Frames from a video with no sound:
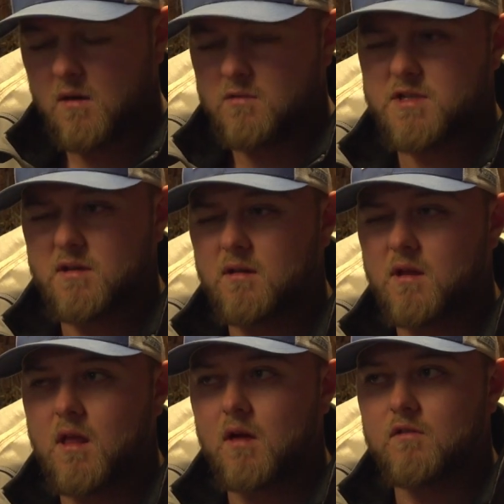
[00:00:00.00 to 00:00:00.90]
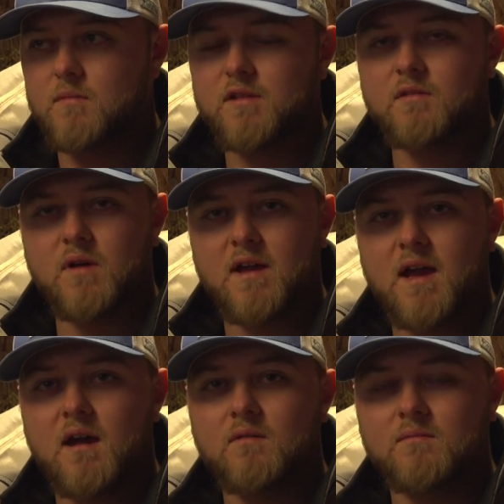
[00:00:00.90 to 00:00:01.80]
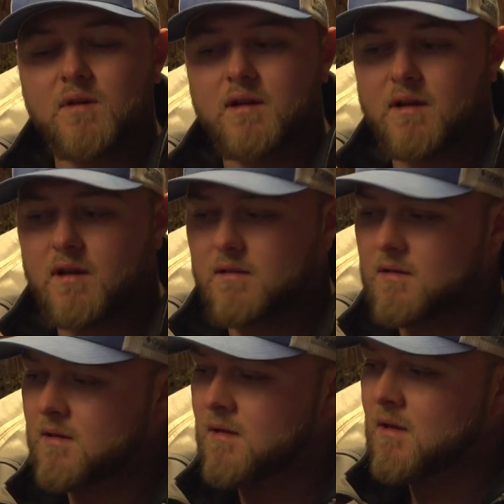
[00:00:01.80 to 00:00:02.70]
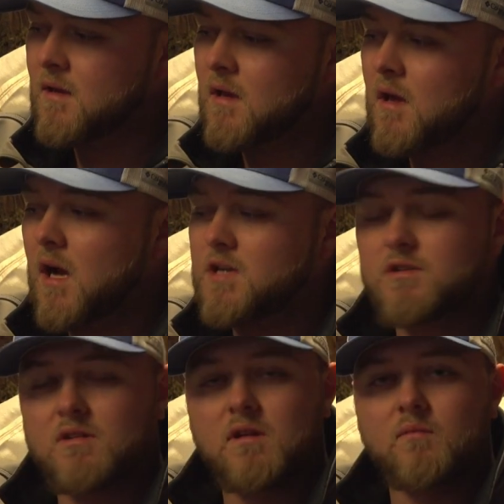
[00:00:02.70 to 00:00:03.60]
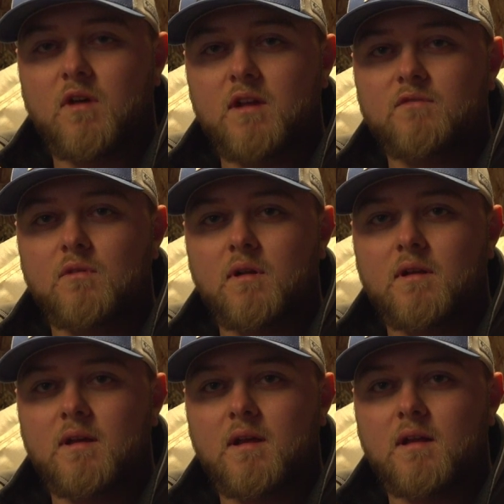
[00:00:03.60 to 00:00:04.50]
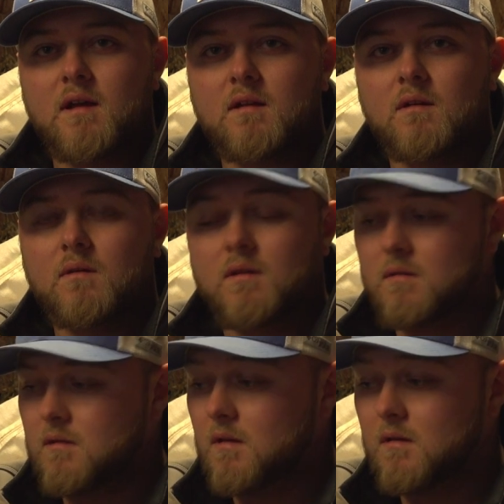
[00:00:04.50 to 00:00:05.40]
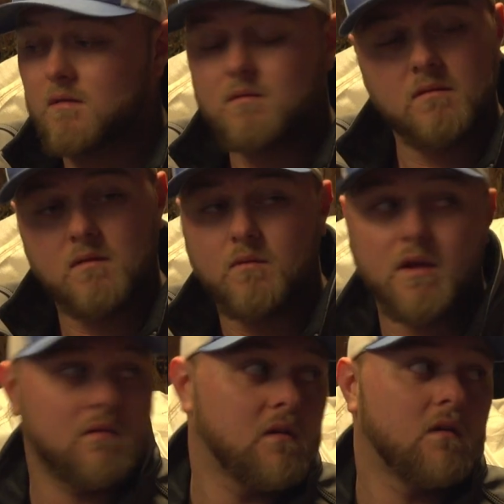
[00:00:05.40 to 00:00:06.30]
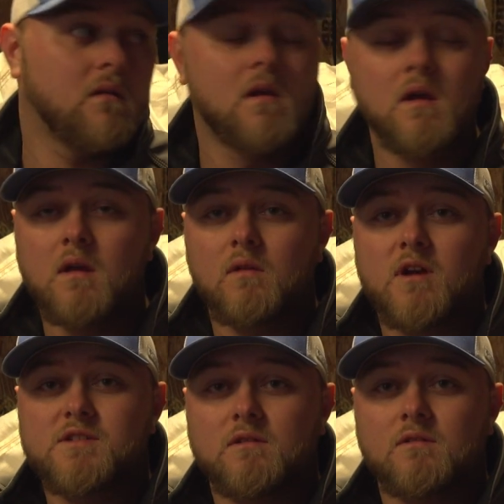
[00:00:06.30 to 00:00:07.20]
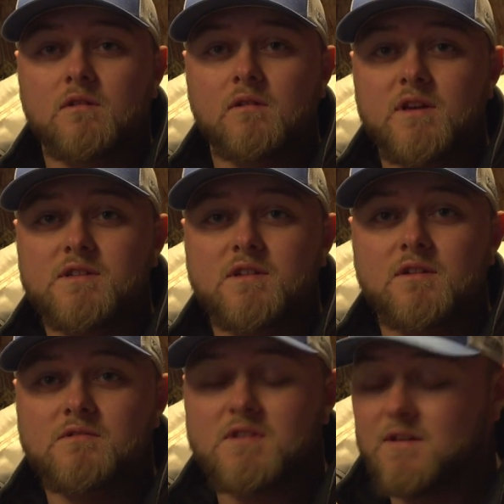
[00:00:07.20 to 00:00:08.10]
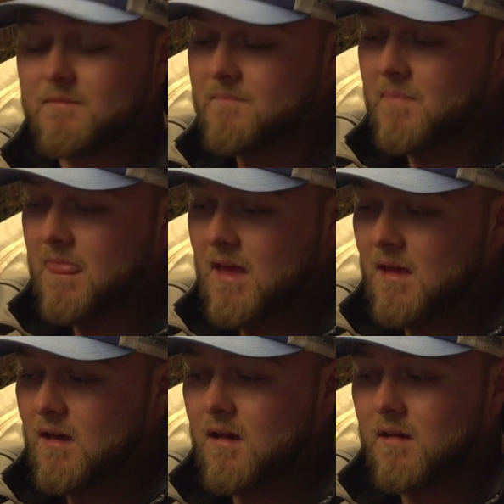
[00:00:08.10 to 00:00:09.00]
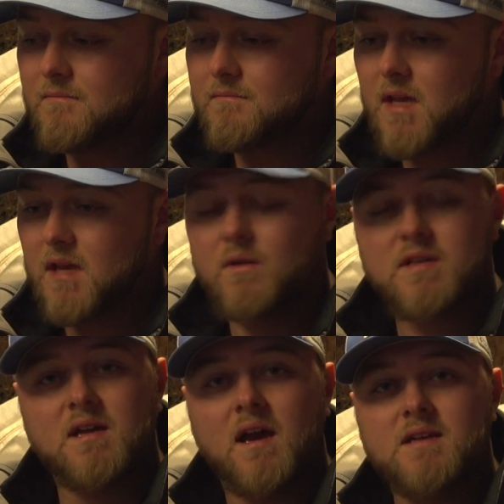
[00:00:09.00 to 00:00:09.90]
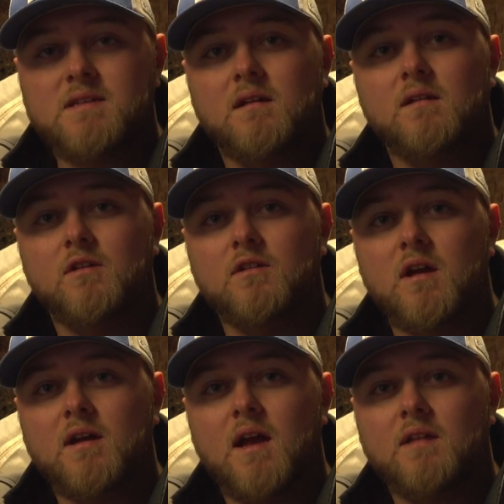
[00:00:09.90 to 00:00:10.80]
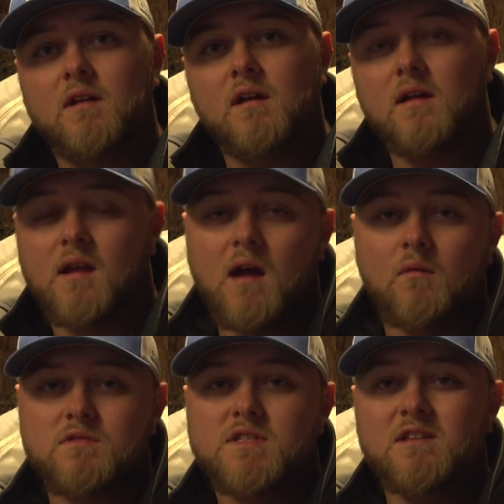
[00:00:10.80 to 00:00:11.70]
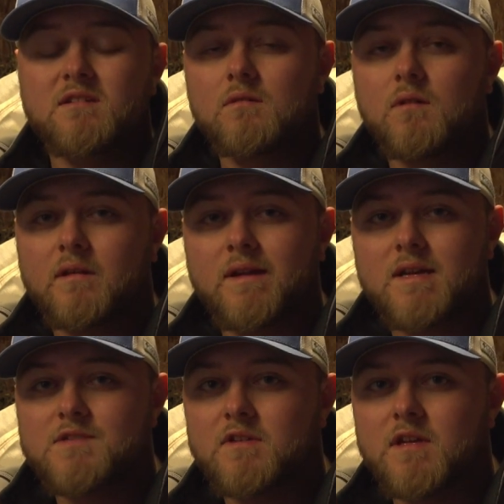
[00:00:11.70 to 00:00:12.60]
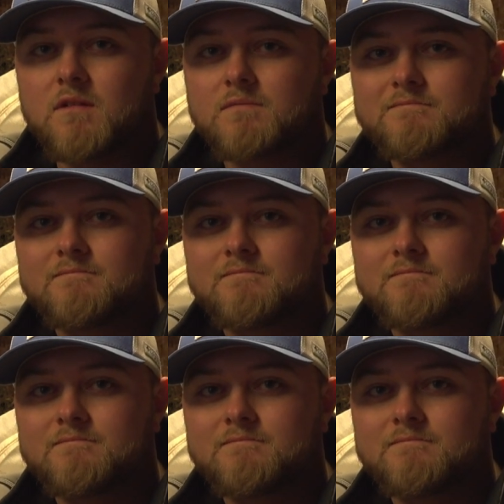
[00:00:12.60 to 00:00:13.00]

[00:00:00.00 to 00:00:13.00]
We're still a little over a month away out, but uh, I sure am ready for it, and I know uh, we, well, the rest of the crew is too. So, uh, anyways, guys, good luck out there, and I will see you on the next video.